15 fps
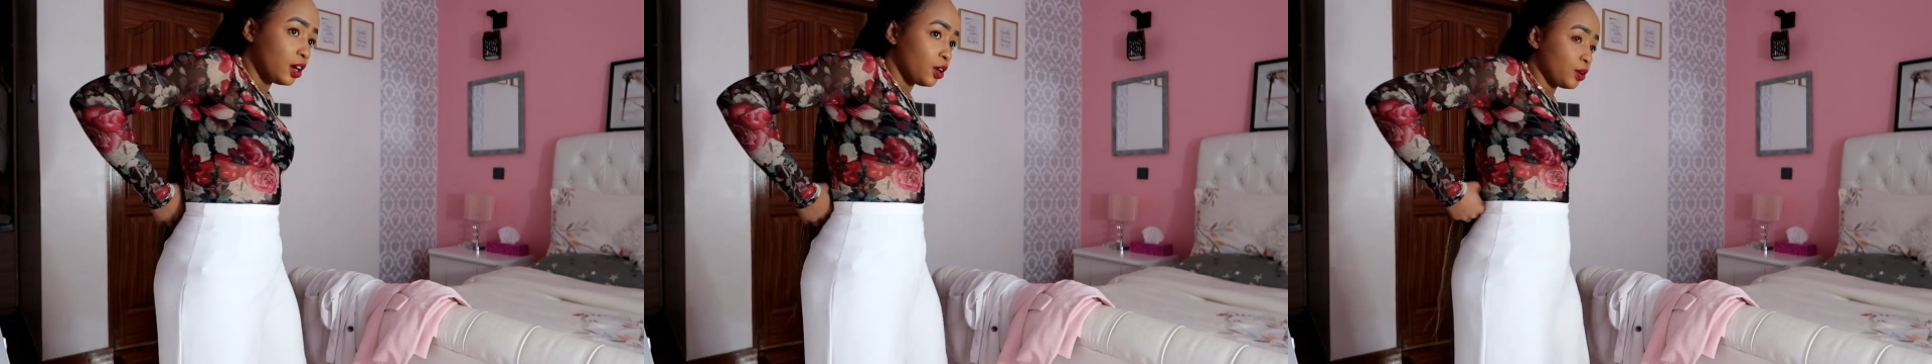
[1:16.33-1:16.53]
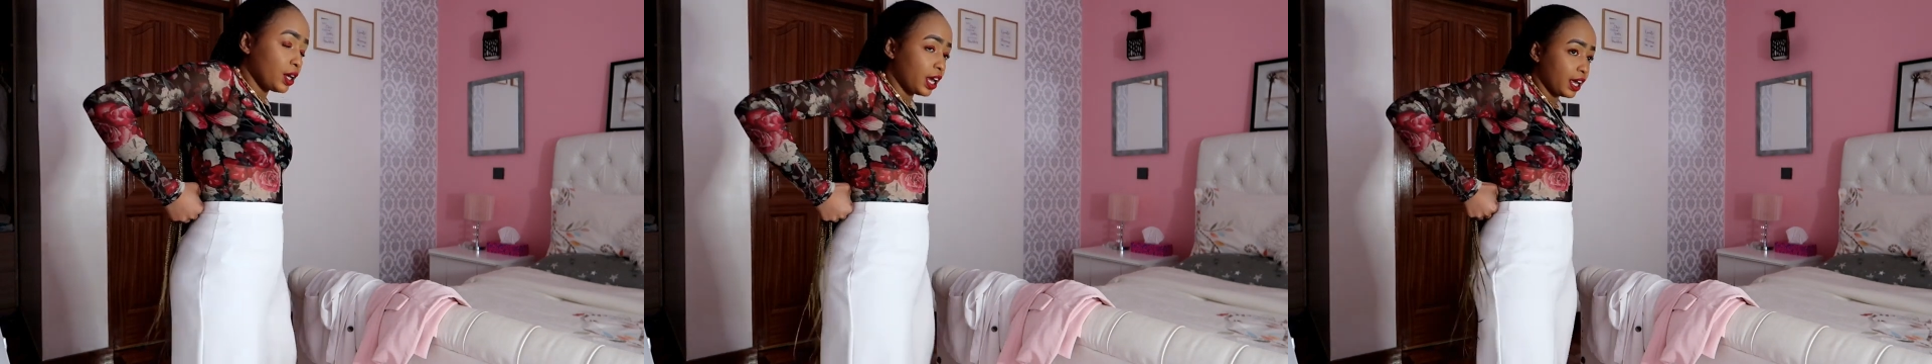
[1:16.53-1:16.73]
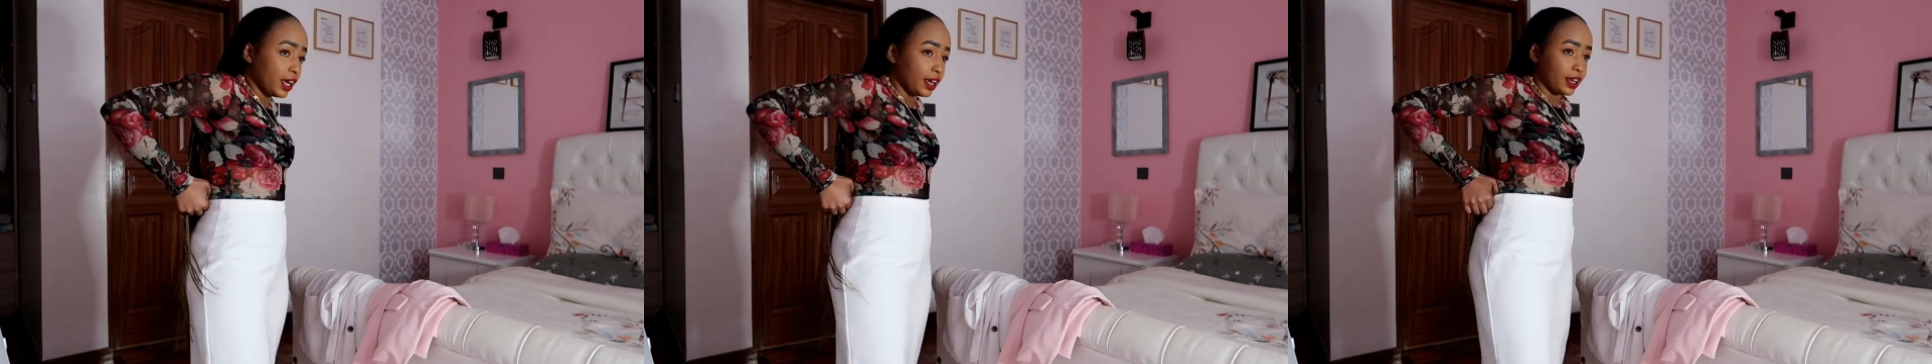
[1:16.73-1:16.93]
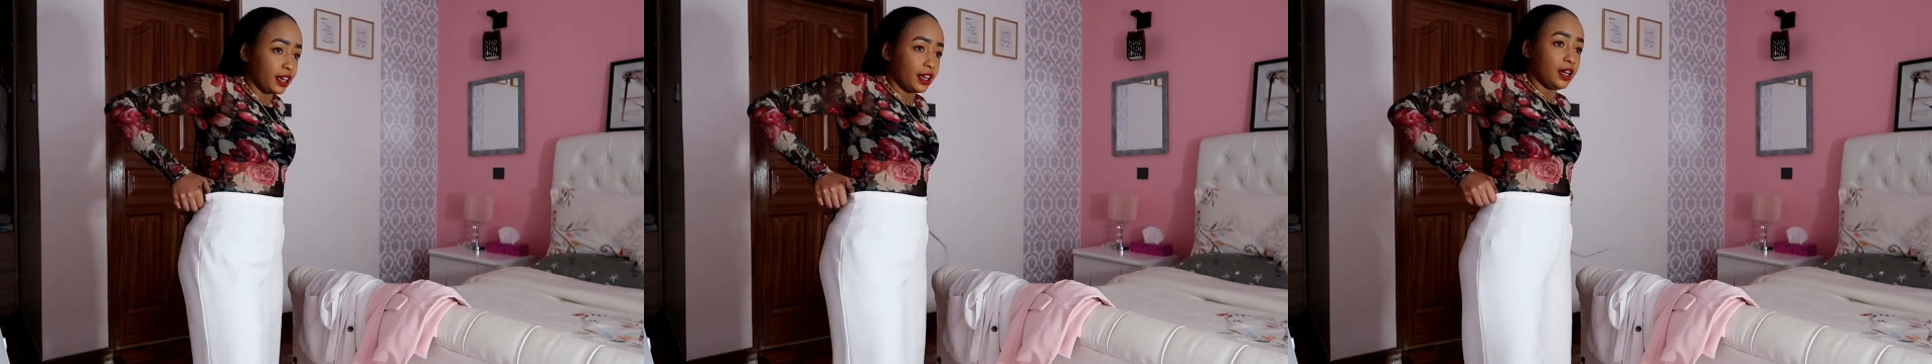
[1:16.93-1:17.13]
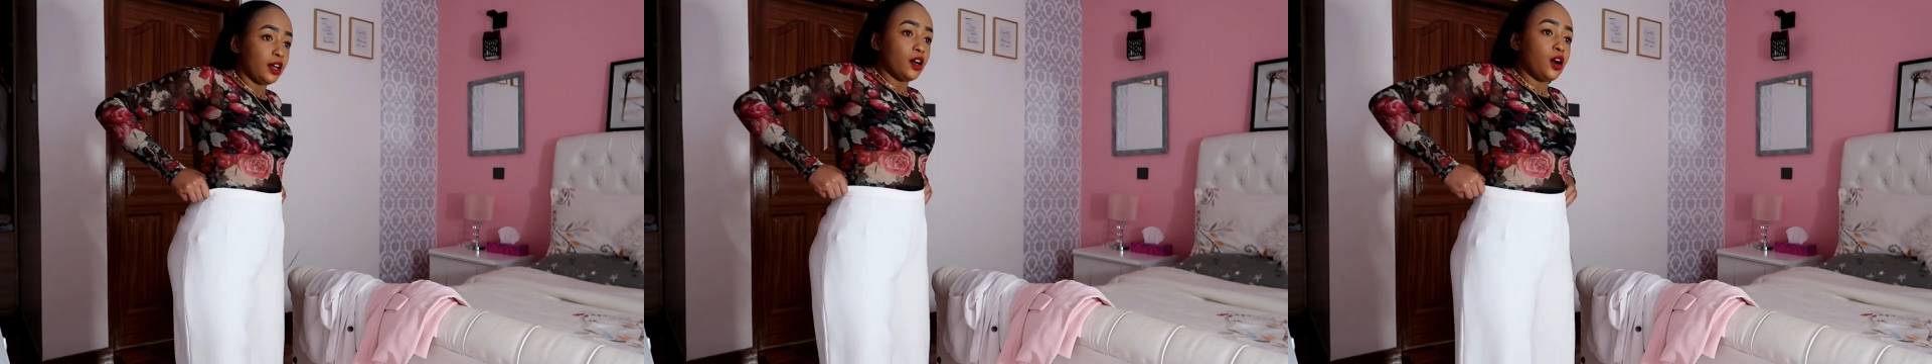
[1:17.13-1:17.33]
Okay.
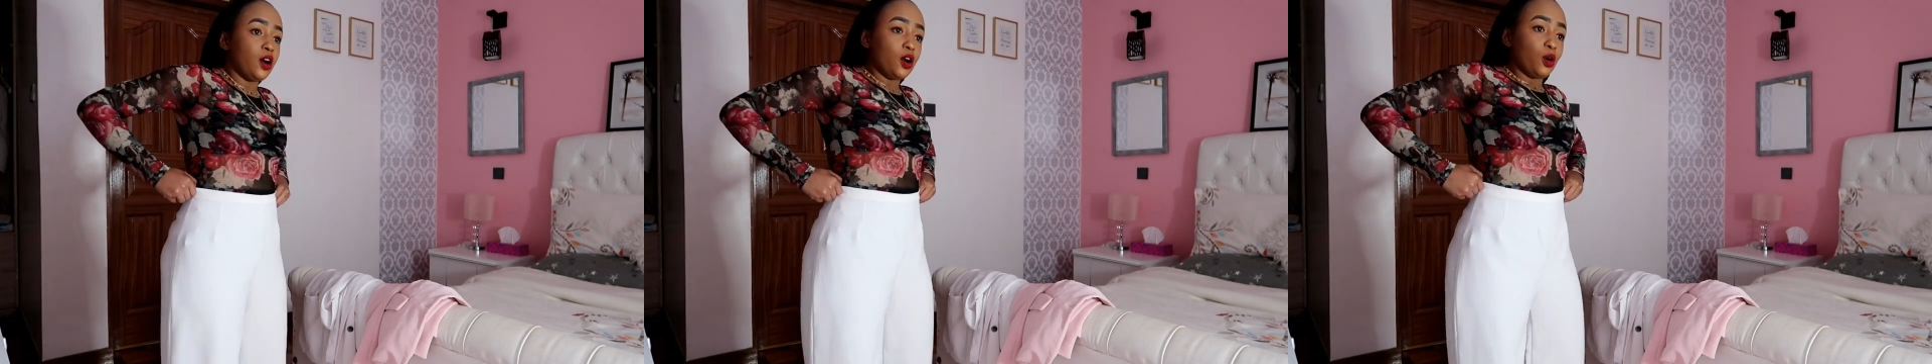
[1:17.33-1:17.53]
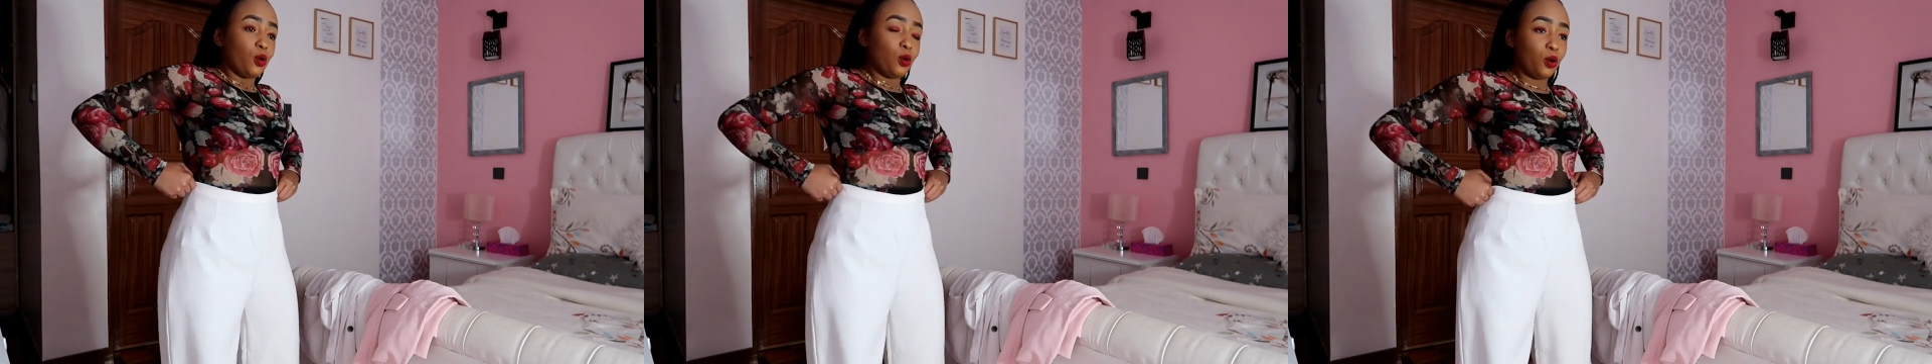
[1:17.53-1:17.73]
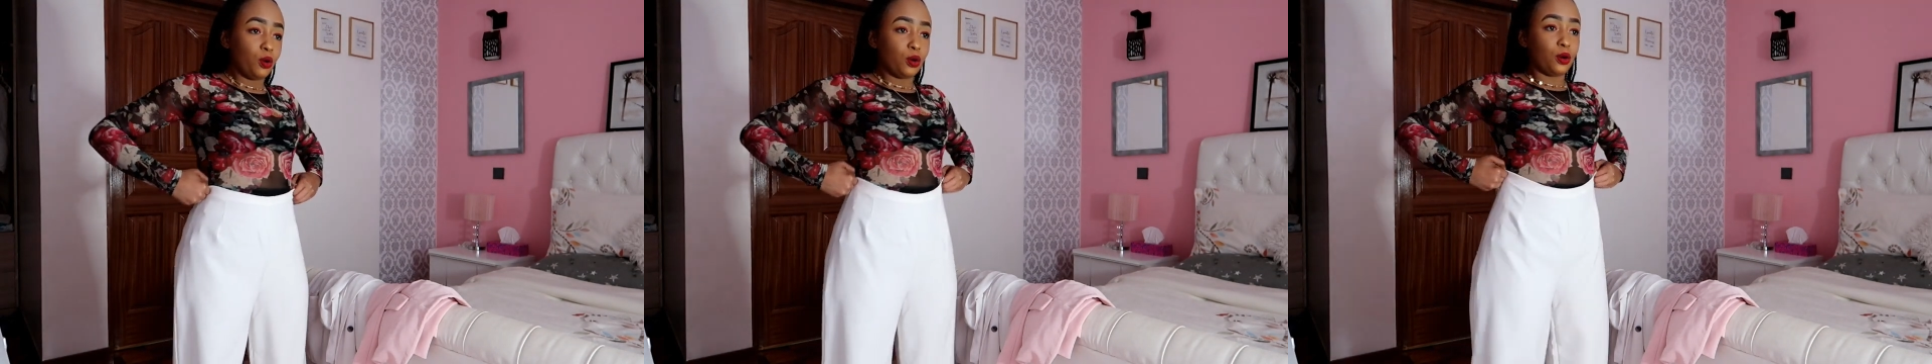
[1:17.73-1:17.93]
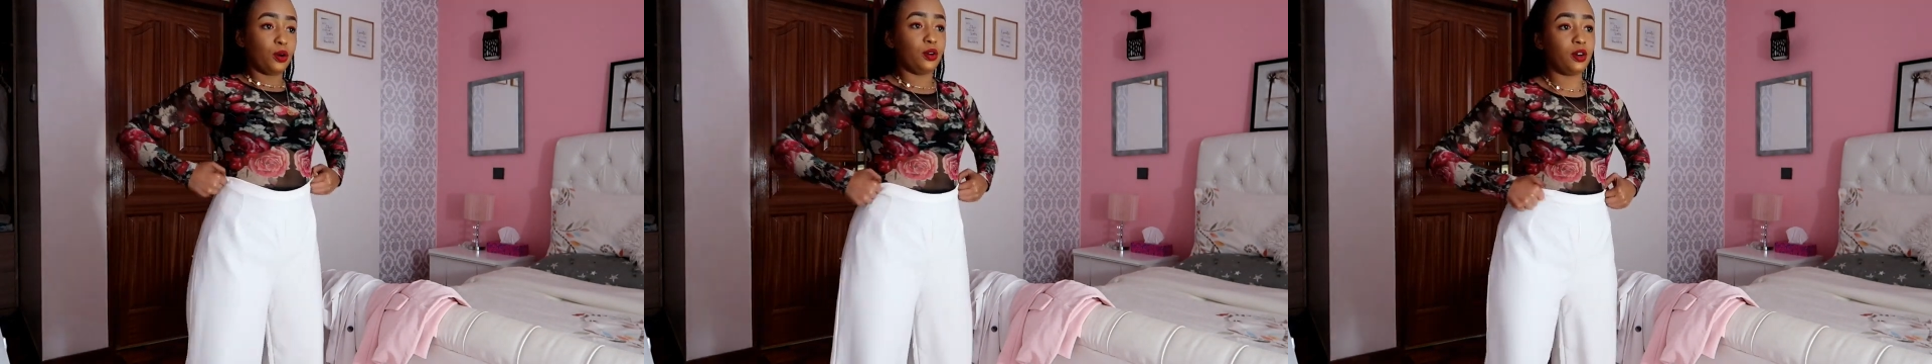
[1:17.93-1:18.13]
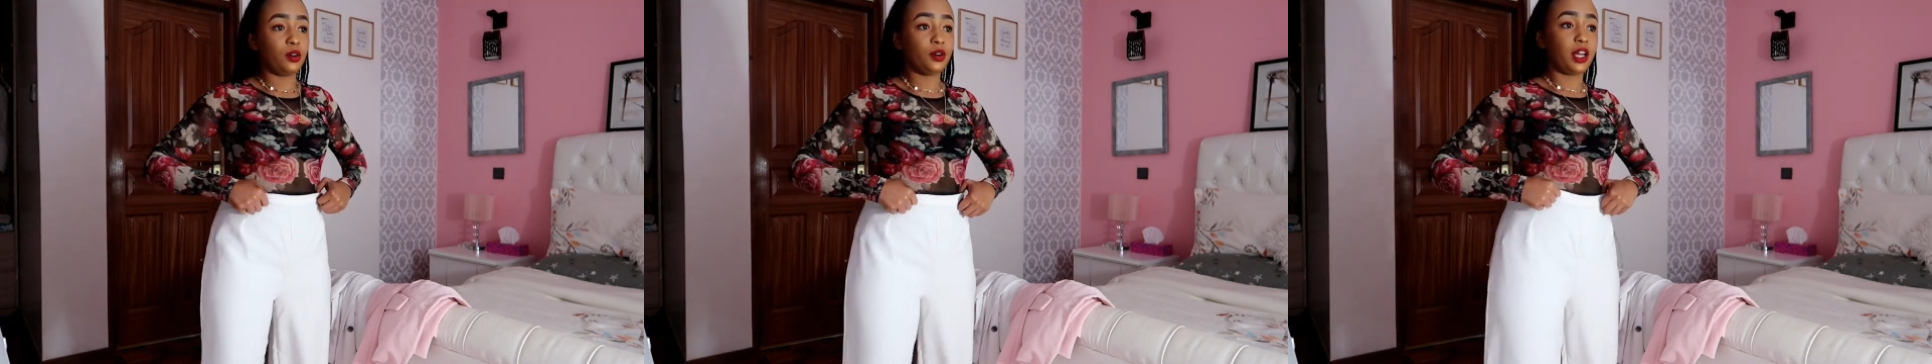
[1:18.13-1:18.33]
Whew.
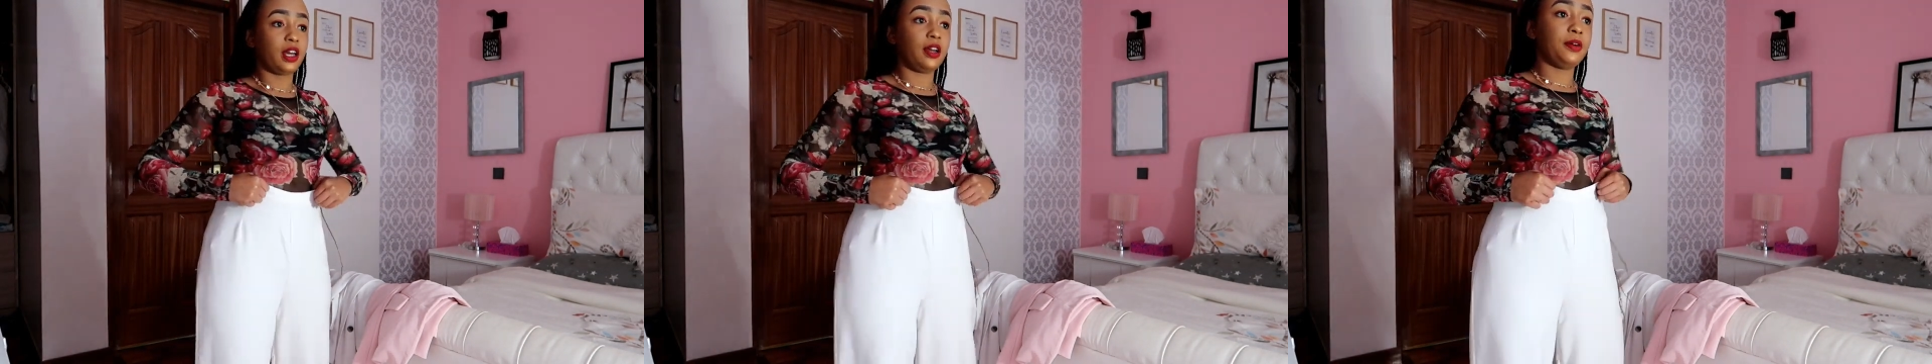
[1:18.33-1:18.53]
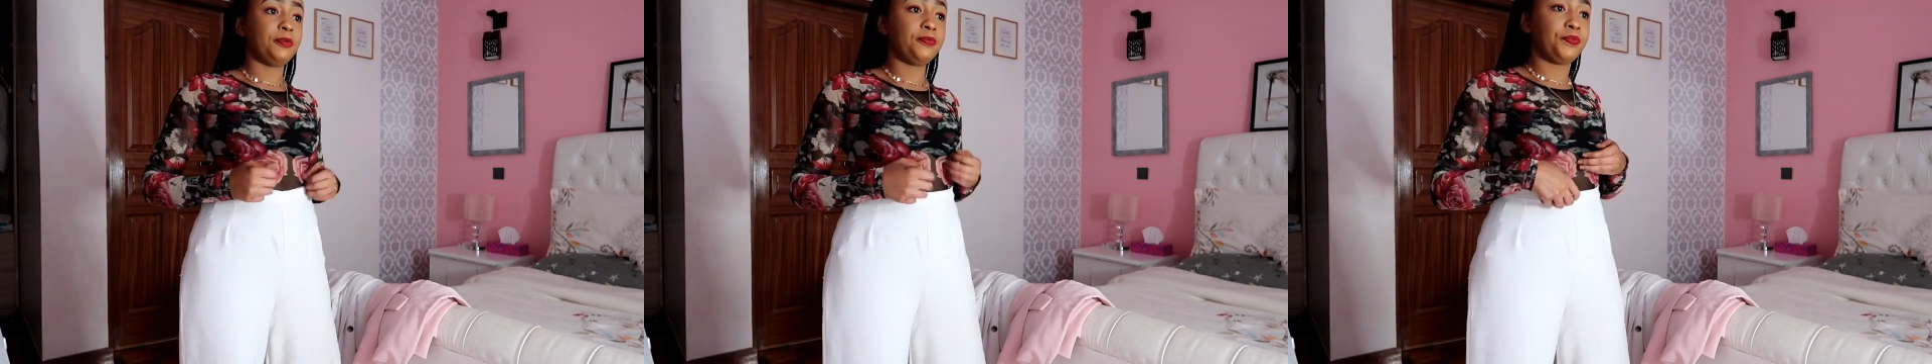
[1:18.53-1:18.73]
Okay.